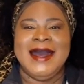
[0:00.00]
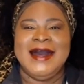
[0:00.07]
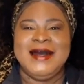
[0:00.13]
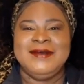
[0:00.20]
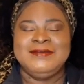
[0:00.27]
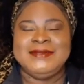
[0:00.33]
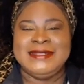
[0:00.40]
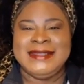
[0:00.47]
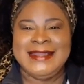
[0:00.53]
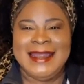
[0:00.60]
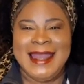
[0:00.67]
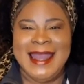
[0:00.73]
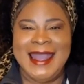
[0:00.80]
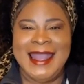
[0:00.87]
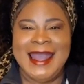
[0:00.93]

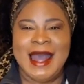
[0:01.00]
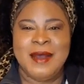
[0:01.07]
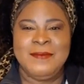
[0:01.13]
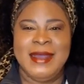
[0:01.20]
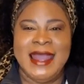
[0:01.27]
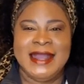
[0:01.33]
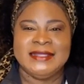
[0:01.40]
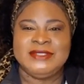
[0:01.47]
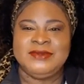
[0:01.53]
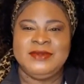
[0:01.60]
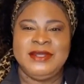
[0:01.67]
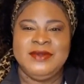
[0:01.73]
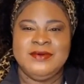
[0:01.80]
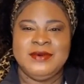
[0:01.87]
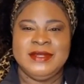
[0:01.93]
Today, I'm actually
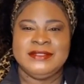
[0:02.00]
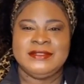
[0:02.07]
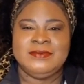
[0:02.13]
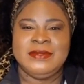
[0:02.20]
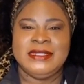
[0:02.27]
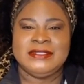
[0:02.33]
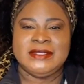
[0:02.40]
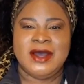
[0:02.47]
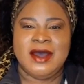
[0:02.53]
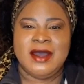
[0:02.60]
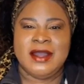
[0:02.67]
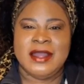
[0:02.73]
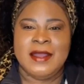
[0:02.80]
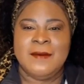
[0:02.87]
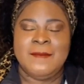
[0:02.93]
going to be
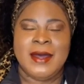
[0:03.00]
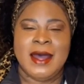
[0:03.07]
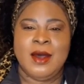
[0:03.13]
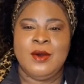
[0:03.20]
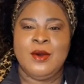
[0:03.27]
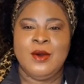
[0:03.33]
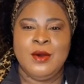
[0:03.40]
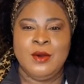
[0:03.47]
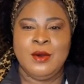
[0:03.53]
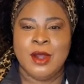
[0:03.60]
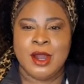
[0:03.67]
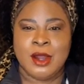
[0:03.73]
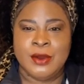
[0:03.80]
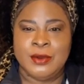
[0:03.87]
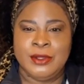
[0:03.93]
talking about who
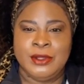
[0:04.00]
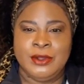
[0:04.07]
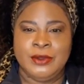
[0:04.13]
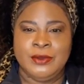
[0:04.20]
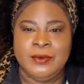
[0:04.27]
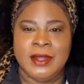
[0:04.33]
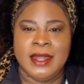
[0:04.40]
hurt you.